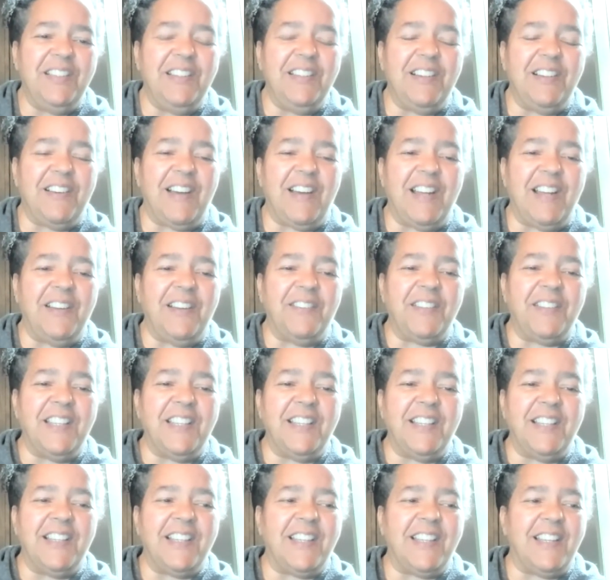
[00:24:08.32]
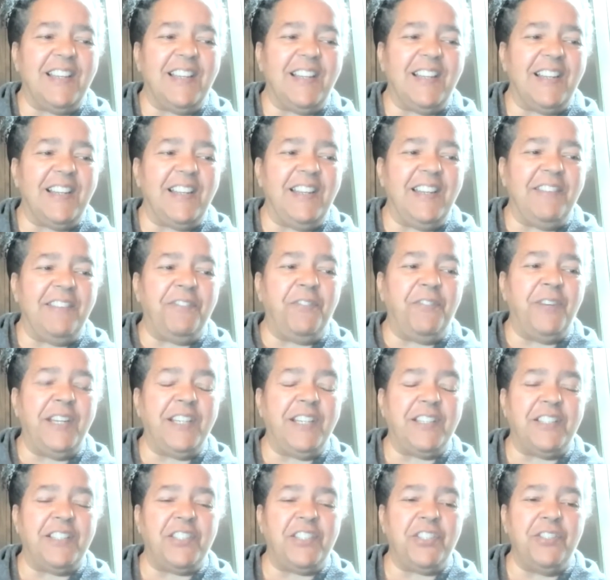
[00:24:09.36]
I don't think if we
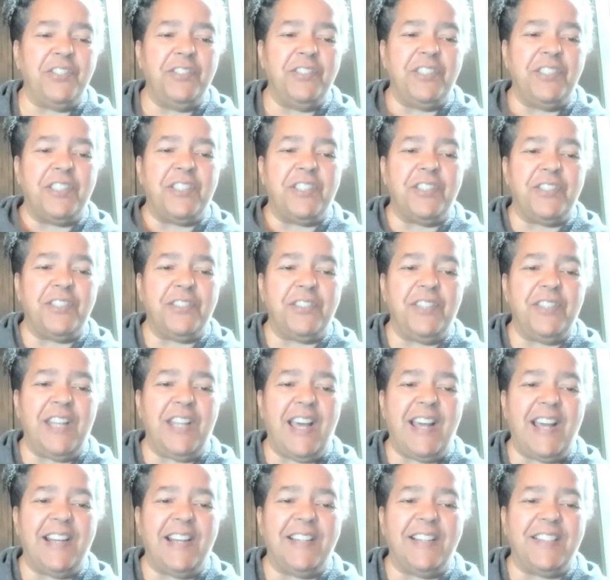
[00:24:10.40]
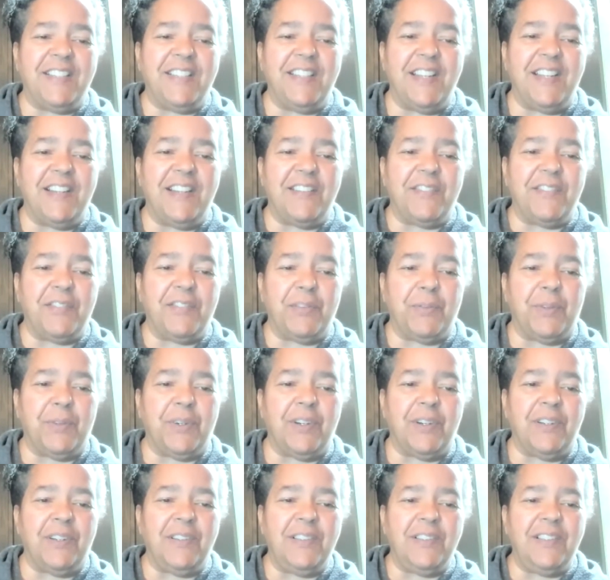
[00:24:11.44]
choose to do that, it's the end of the
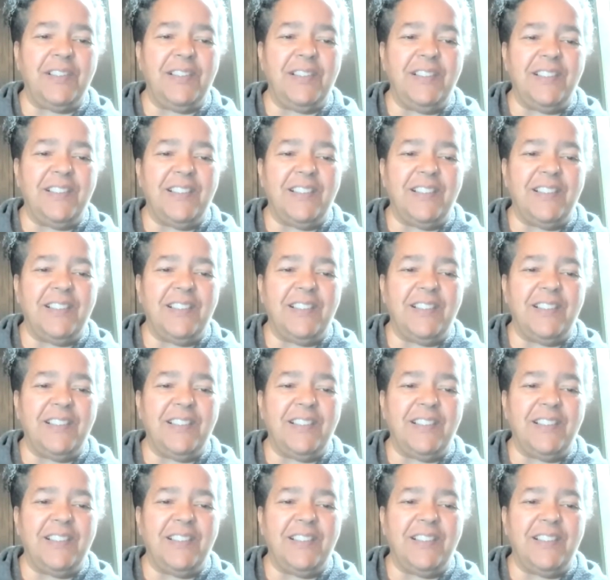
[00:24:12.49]
world.